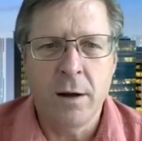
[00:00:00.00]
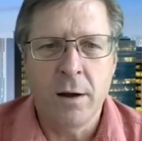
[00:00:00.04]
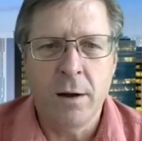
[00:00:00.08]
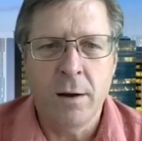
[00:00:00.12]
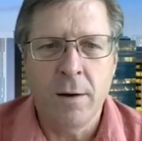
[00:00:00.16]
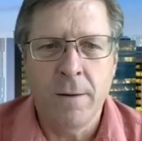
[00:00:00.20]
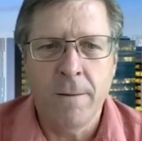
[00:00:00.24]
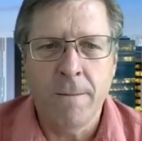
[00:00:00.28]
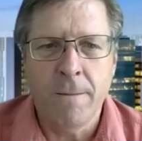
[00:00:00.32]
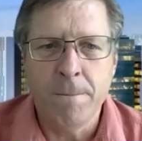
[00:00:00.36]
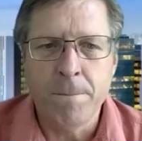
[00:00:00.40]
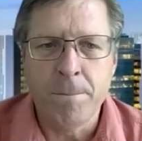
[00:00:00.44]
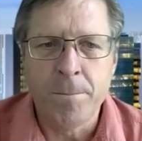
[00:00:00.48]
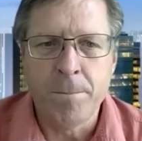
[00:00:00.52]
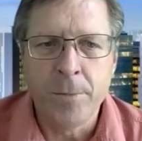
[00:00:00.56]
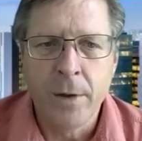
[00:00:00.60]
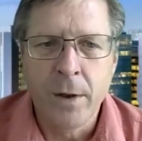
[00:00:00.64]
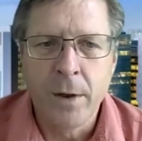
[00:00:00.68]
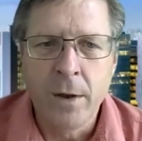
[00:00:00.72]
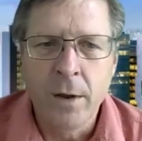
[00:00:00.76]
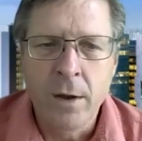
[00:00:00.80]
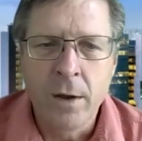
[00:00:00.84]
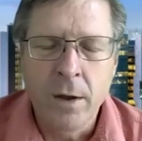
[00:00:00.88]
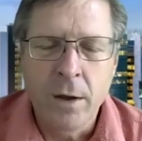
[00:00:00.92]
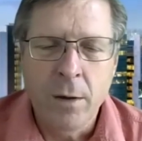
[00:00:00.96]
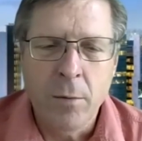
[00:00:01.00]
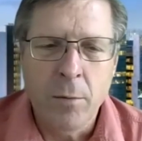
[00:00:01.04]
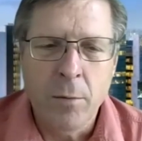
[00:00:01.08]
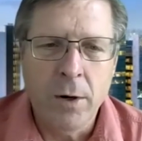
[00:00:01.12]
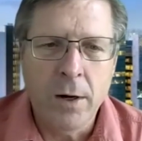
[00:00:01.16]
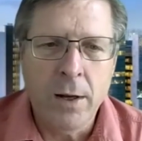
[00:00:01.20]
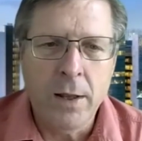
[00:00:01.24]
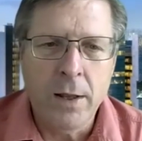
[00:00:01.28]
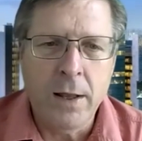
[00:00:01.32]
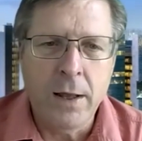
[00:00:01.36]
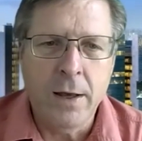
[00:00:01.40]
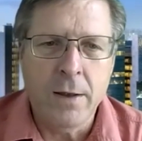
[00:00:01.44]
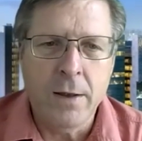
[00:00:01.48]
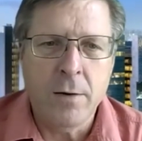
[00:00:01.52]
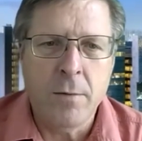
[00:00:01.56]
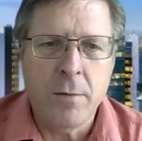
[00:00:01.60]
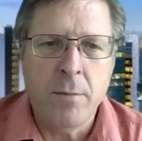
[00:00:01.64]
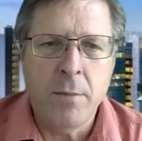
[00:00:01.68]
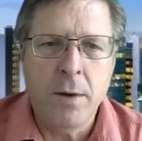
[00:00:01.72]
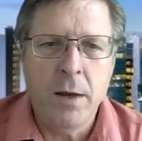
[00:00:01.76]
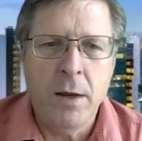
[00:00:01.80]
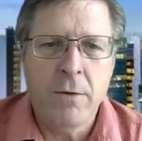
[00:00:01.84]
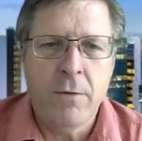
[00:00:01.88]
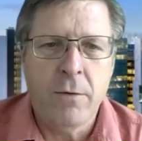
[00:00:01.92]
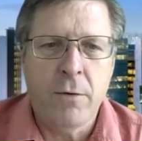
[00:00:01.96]
Um, one of the other
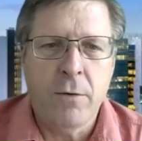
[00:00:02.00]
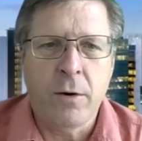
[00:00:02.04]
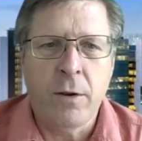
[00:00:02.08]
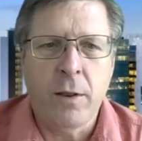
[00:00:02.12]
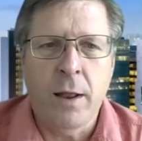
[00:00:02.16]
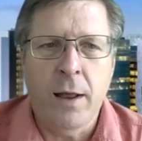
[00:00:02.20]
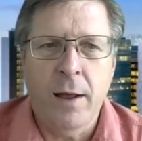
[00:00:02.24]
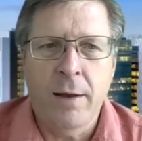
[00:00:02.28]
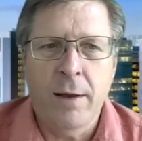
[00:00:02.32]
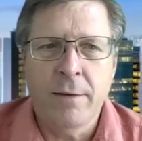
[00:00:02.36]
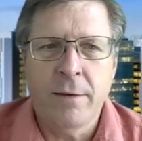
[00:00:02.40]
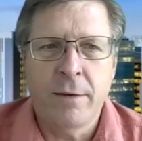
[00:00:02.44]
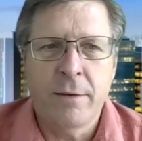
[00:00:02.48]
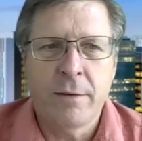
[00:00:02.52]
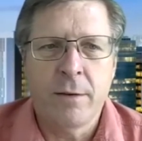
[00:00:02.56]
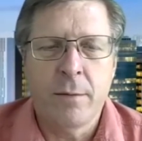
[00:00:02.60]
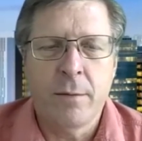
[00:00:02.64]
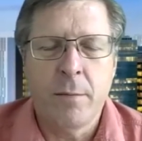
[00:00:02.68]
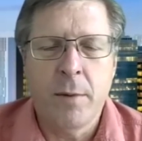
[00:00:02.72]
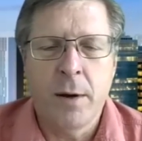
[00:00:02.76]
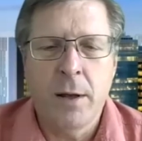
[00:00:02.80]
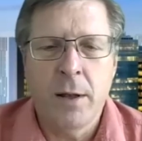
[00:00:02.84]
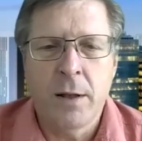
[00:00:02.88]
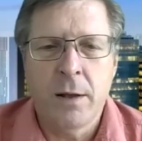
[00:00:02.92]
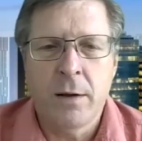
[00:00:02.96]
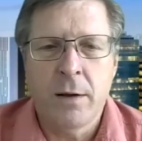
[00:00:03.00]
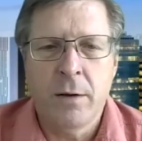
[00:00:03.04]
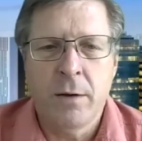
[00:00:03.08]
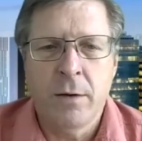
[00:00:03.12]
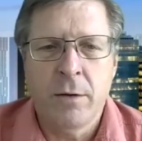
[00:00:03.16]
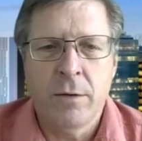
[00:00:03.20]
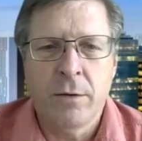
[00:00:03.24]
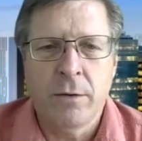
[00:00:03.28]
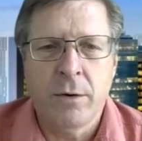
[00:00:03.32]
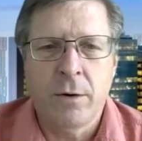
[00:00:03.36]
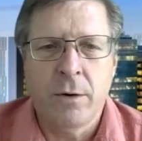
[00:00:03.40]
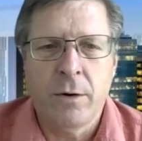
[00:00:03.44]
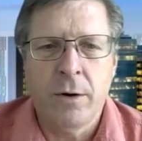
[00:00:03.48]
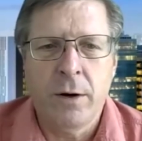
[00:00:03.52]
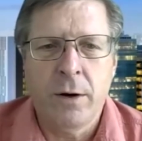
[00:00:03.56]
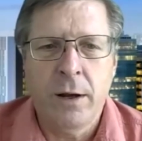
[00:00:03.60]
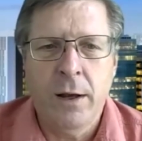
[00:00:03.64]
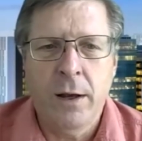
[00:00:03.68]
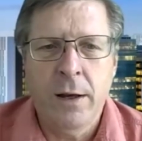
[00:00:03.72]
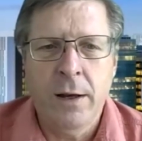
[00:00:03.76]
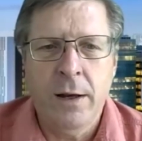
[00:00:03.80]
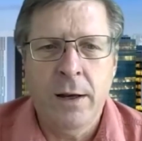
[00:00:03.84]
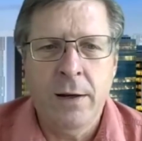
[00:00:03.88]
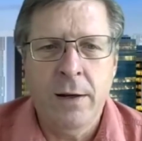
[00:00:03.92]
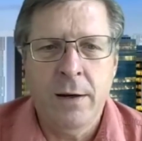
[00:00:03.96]
major classes of molecules are
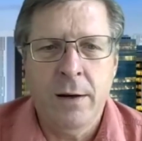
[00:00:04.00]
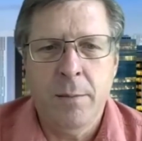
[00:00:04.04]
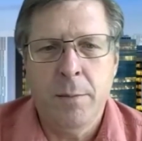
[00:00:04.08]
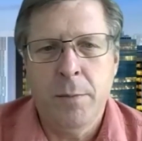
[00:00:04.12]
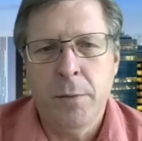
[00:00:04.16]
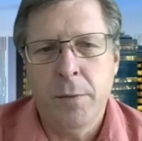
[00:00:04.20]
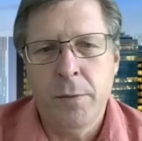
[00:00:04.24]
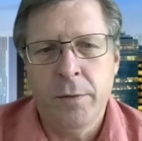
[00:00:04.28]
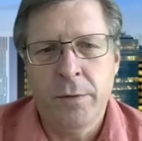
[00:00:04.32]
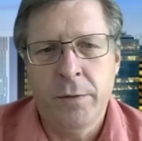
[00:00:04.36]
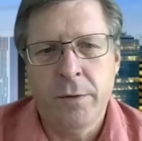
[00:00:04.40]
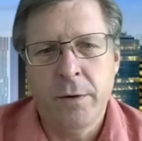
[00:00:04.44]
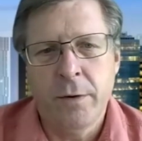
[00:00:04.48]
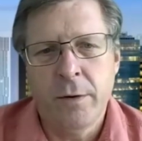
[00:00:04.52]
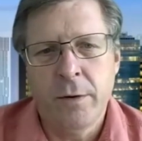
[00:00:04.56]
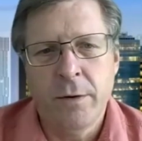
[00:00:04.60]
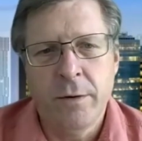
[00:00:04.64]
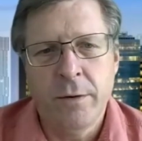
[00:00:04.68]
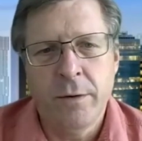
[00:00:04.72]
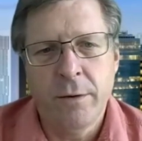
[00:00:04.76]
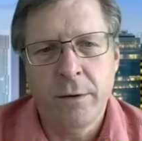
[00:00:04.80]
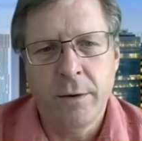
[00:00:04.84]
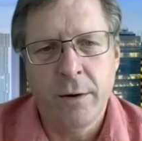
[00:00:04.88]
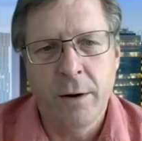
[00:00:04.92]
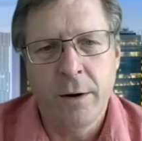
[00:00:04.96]
NAD boosters.